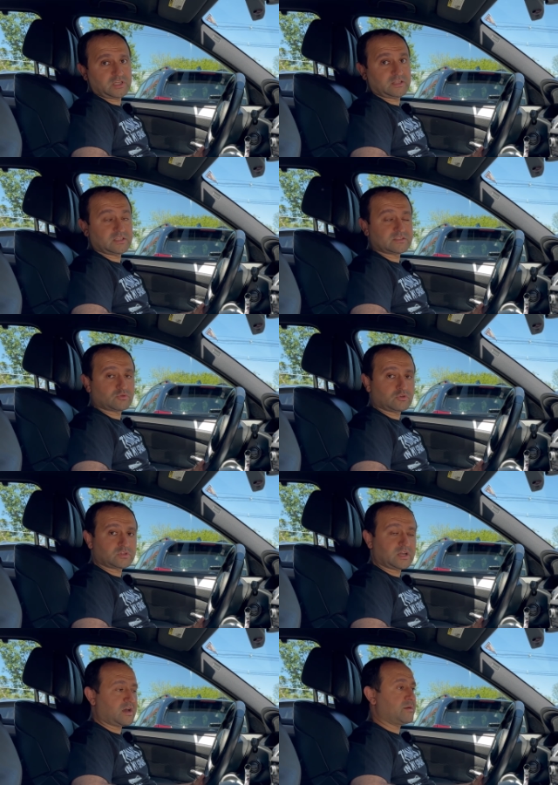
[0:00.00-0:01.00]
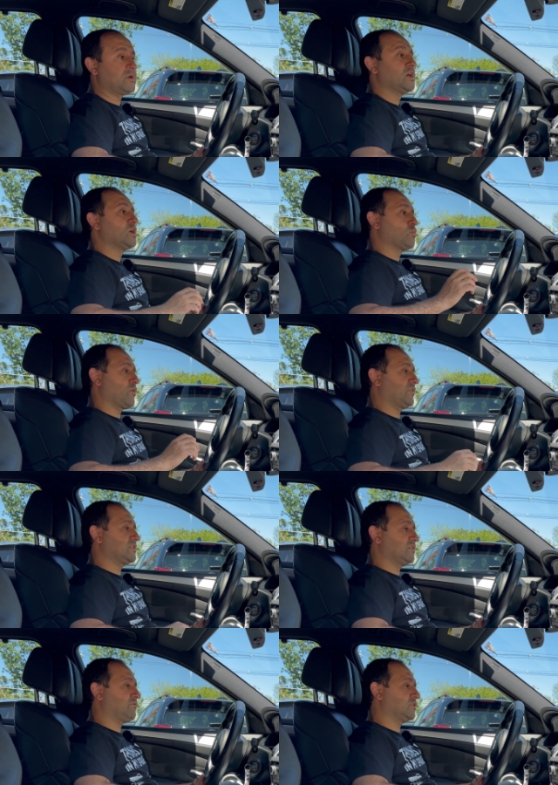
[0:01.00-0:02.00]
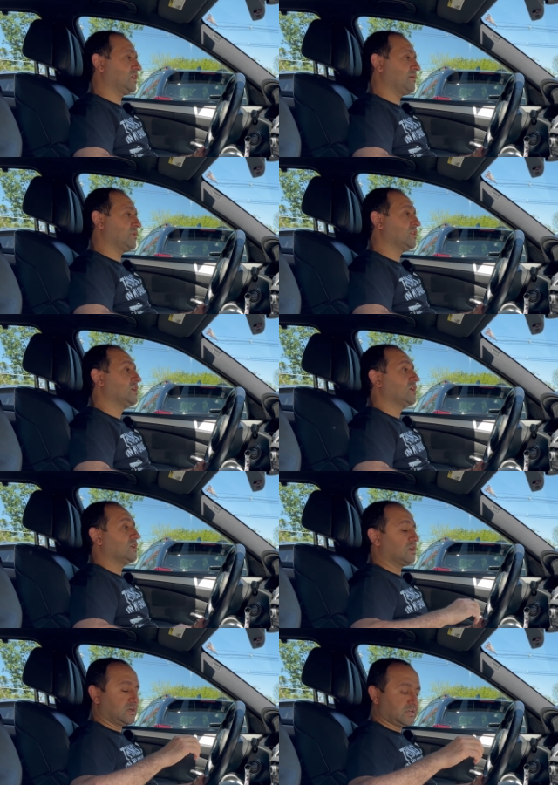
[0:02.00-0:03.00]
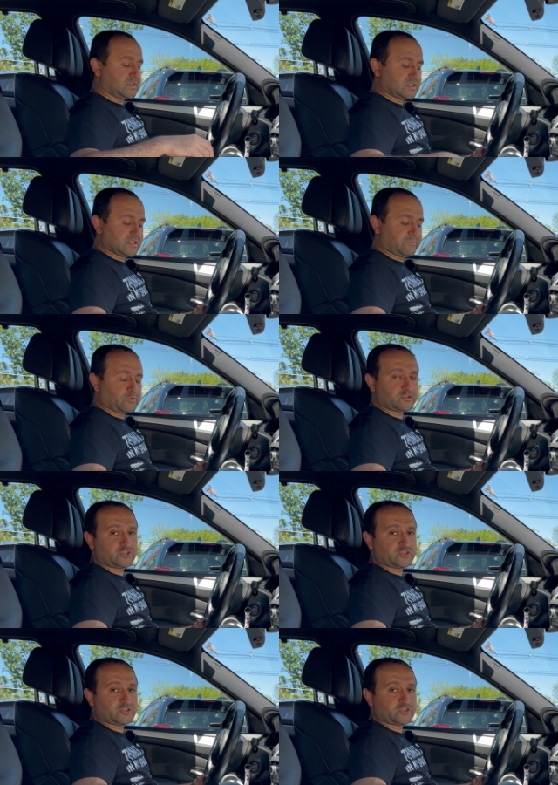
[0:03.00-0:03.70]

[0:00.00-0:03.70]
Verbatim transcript: and its own time with this infotainment. This is the first